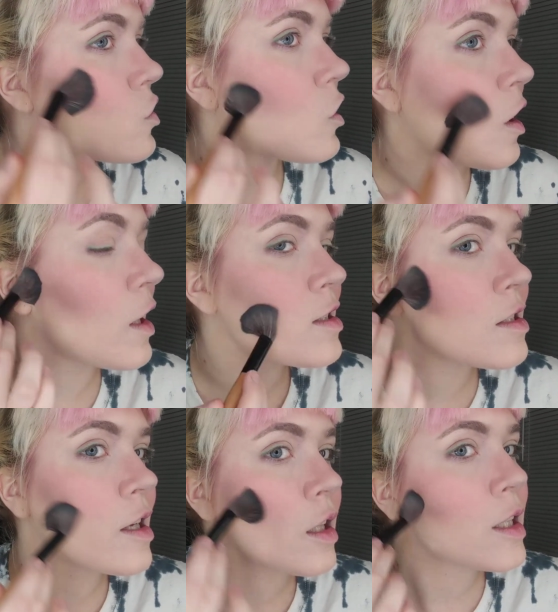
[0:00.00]
Not
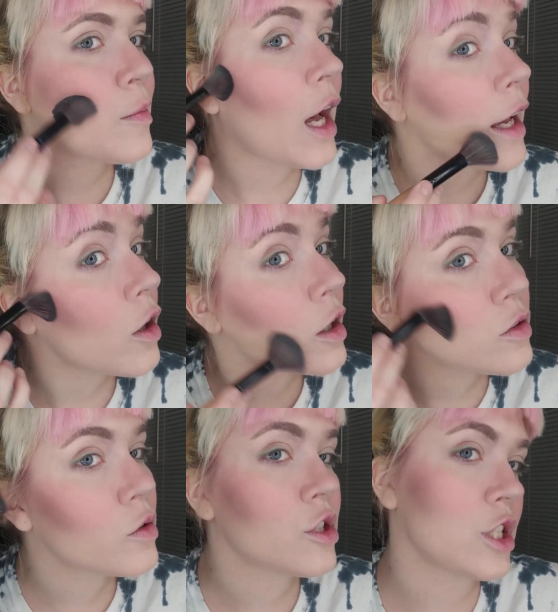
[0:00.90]
necessarily my
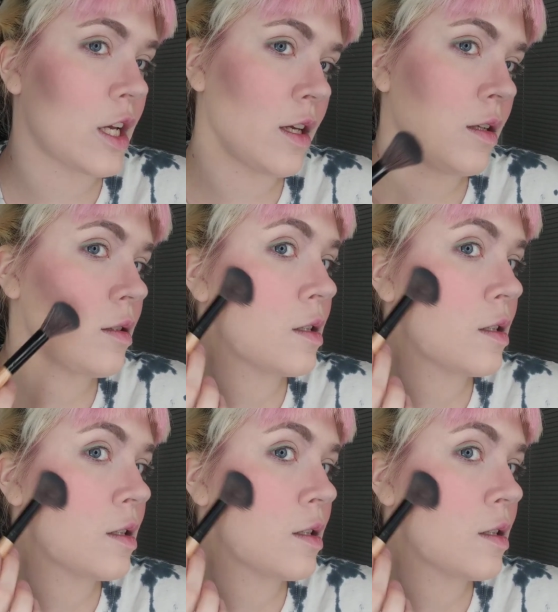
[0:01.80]
contour shade.